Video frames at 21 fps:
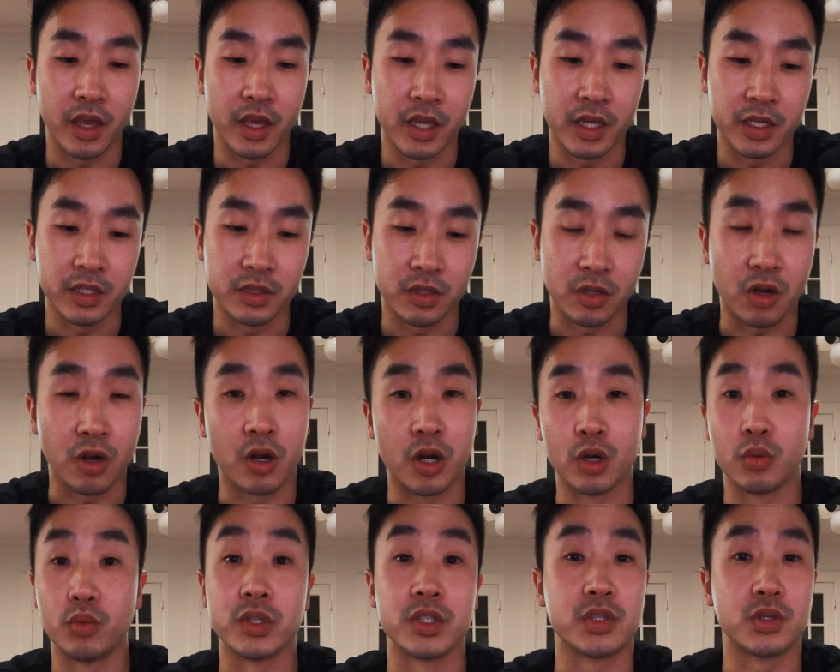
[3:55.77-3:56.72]
and the
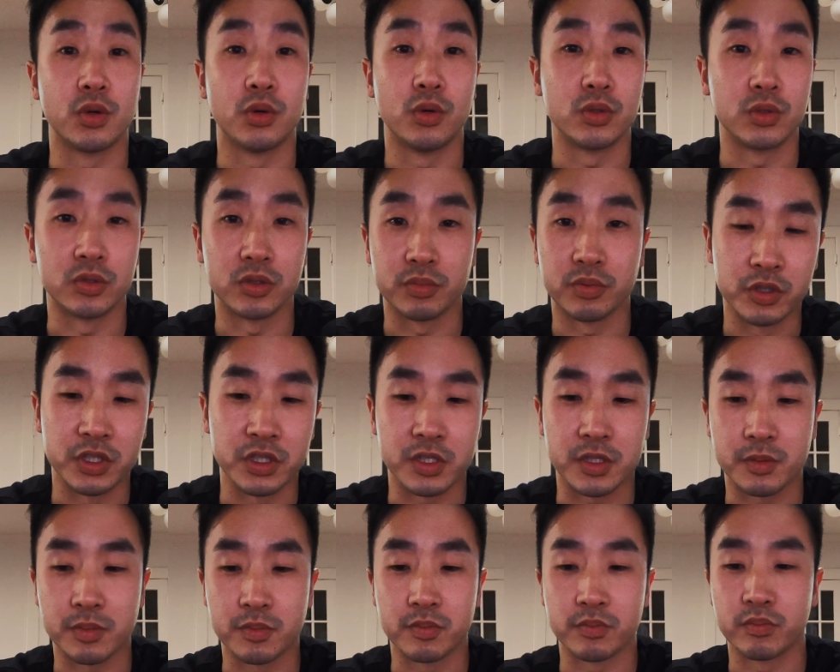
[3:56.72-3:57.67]
car was totaled. We were
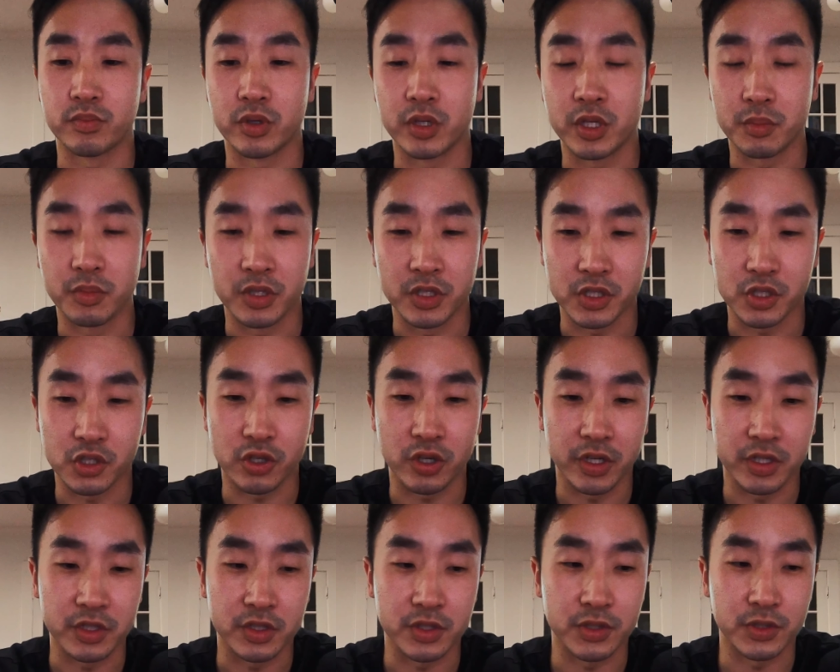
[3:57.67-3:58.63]
just pretty much
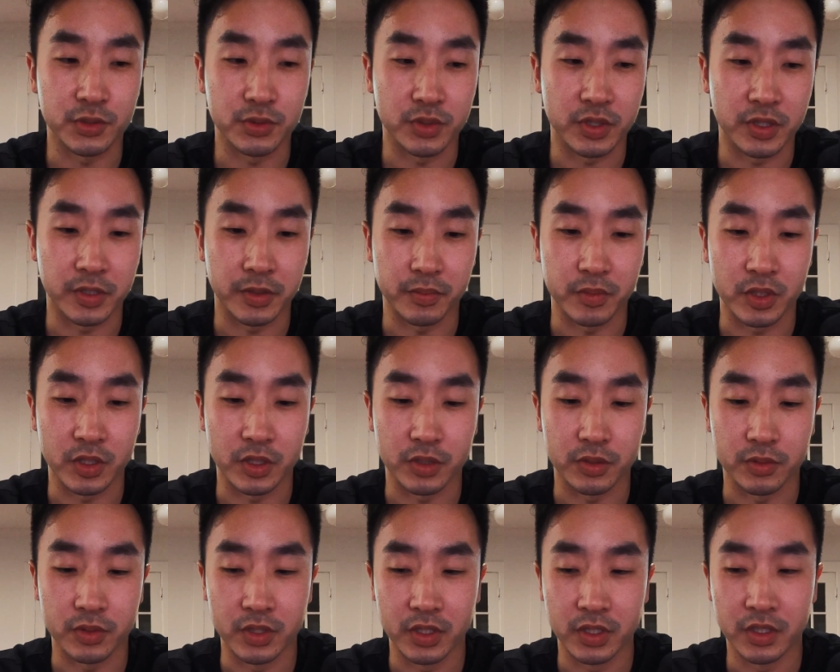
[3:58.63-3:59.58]
trying to, um, you
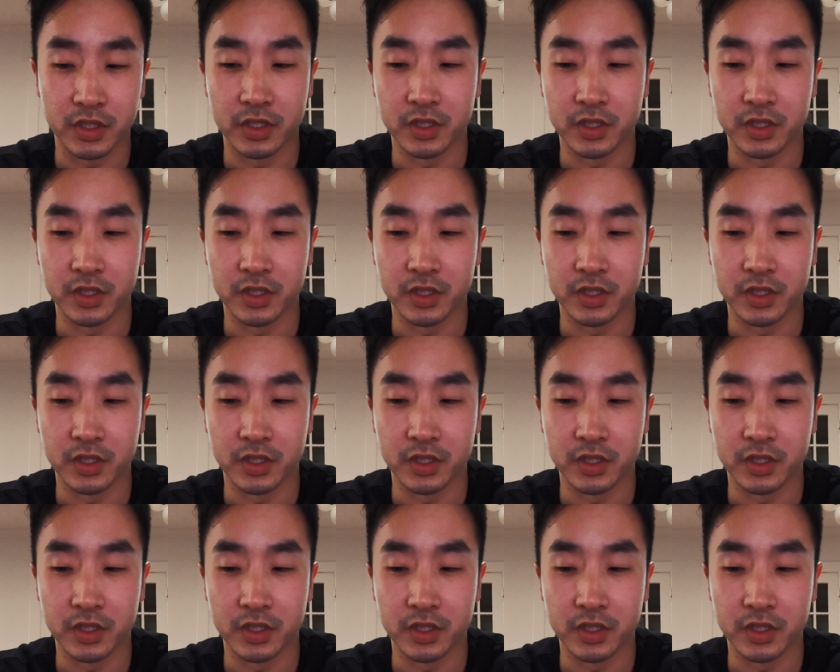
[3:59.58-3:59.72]
know,